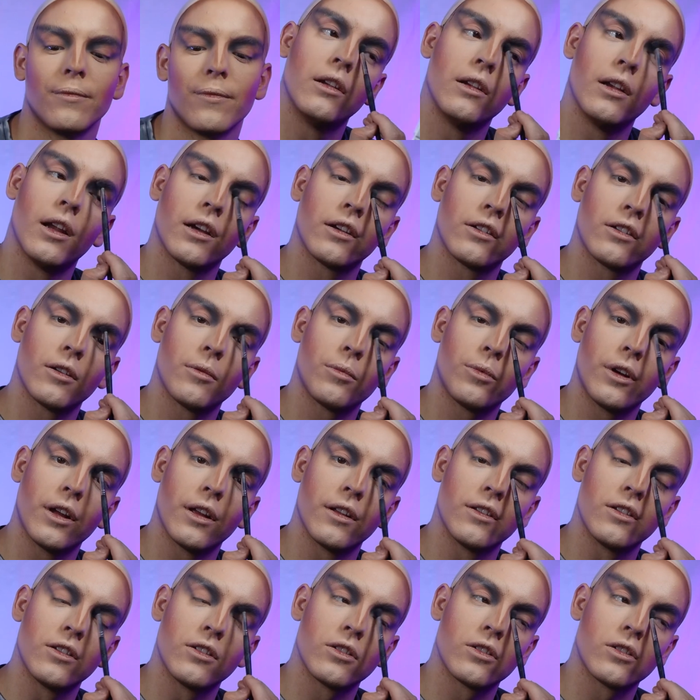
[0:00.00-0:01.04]
Next up we
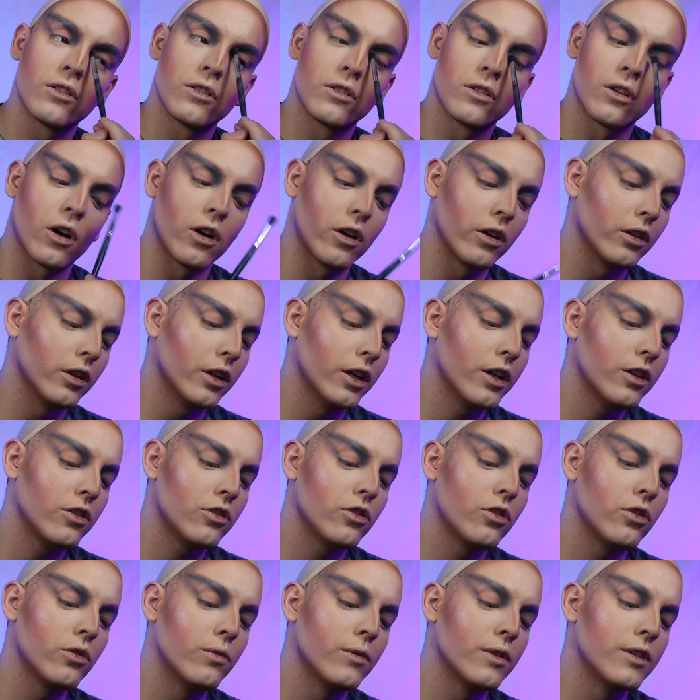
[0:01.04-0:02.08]
had Starlet,
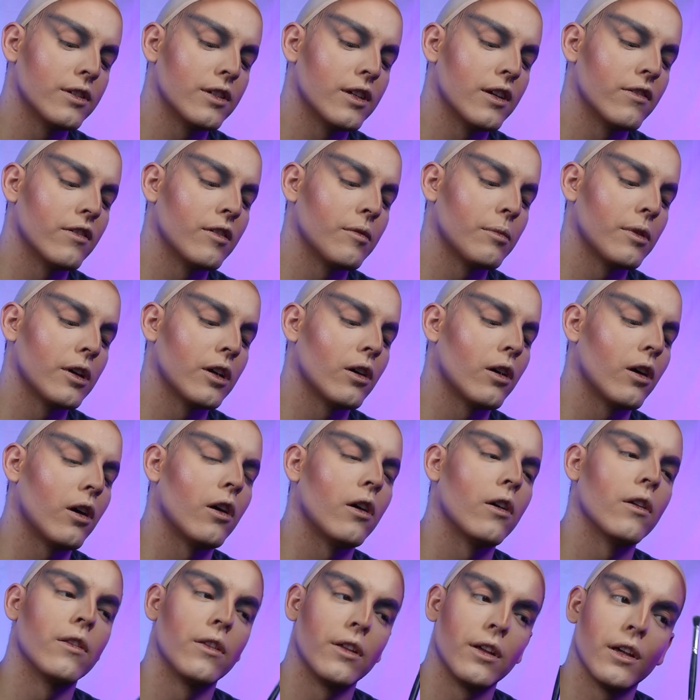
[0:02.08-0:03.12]
who was giving me
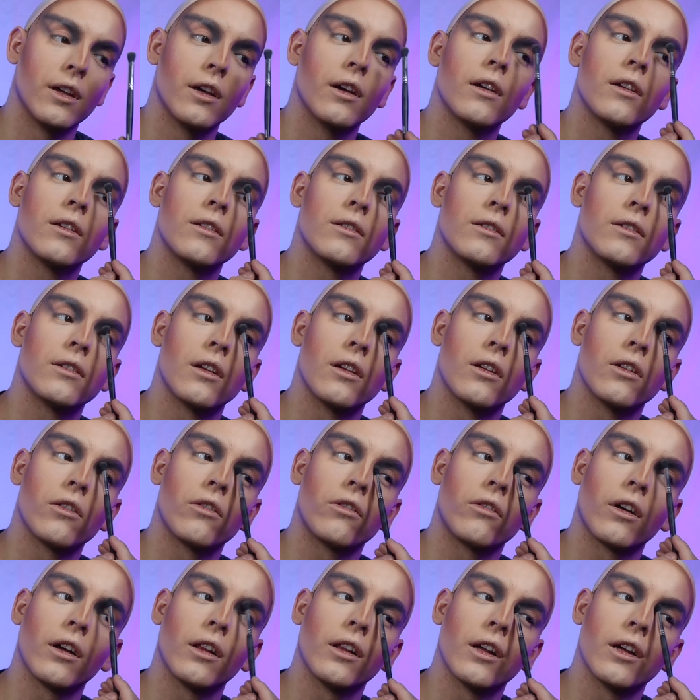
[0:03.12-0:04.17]
all the
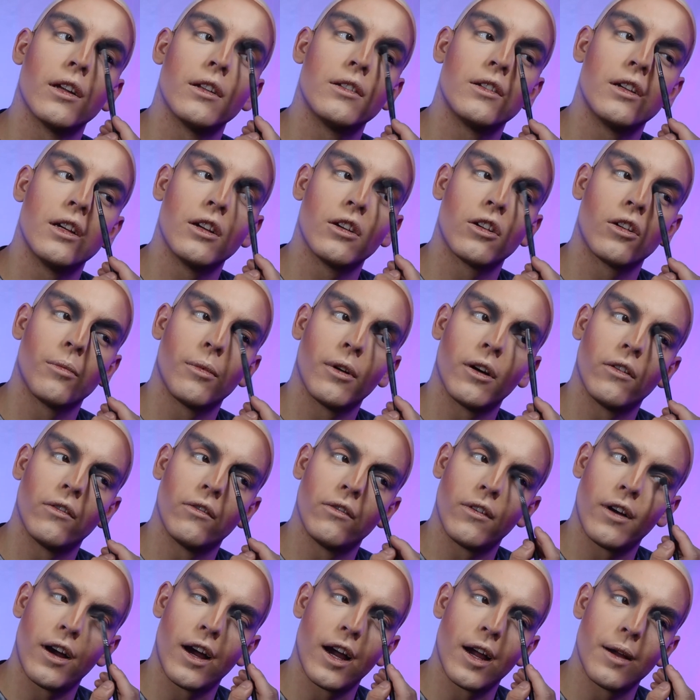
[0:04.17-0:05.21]
Cinderella Tinkerbell
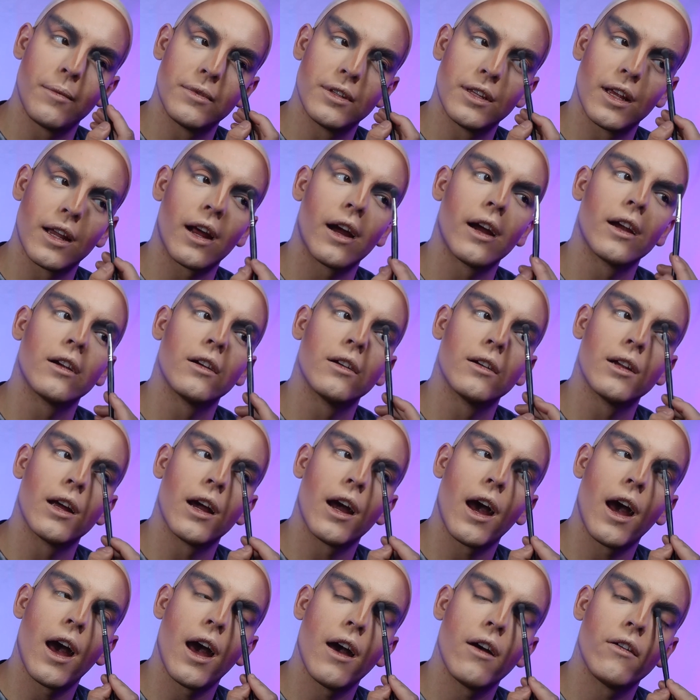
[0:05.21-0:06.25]
vibes that I could
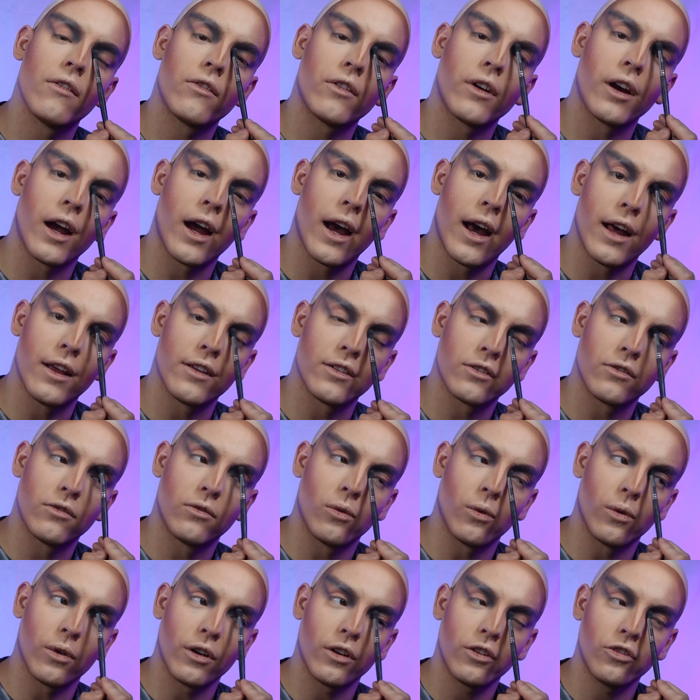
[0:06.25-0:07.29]
ever ask
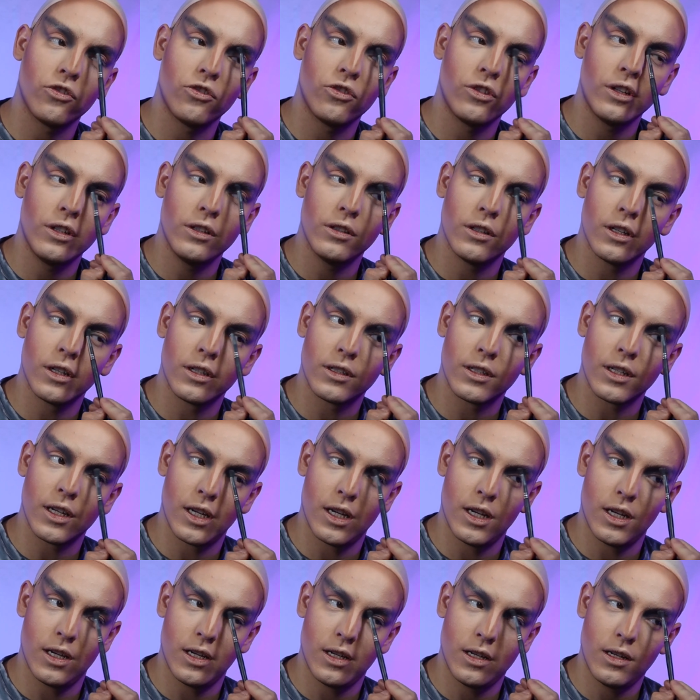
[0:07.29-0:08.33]
for. She looked
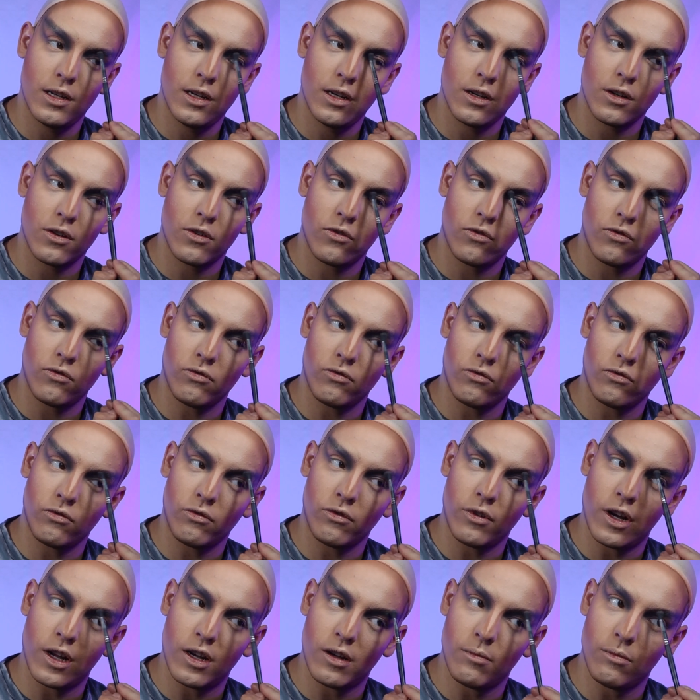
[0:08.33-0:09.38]

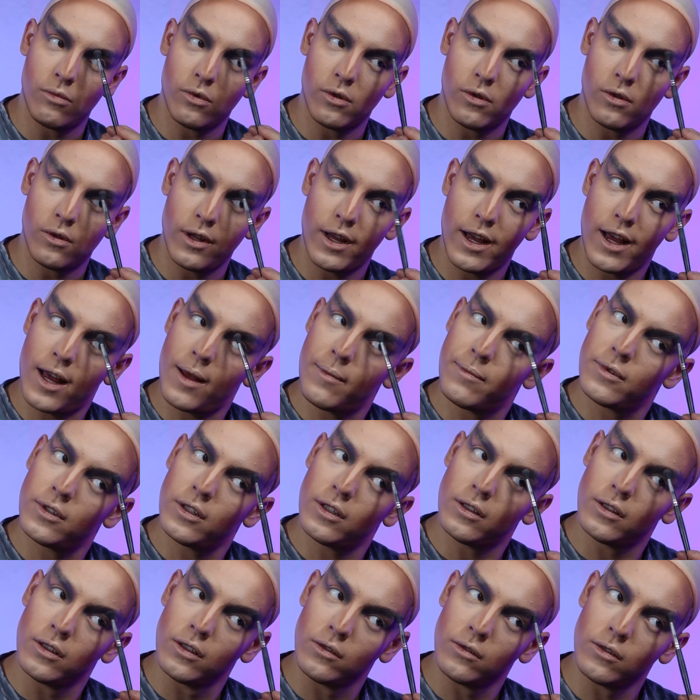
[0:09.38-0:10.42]
incredible,
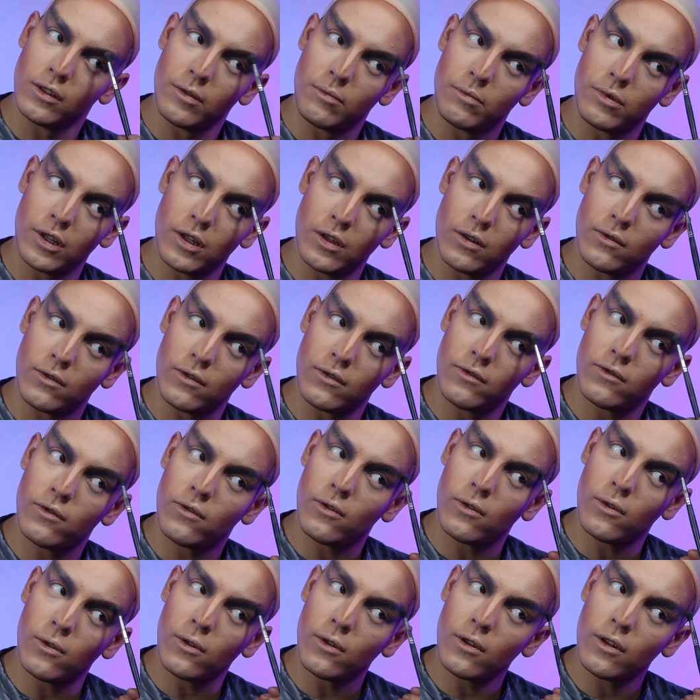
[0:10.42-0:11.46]
absolutely
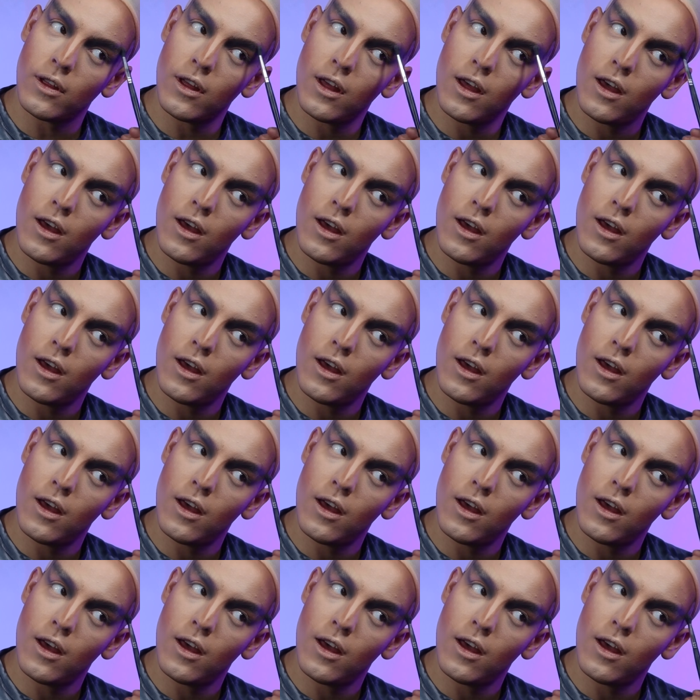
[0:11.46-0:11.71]
beautiful.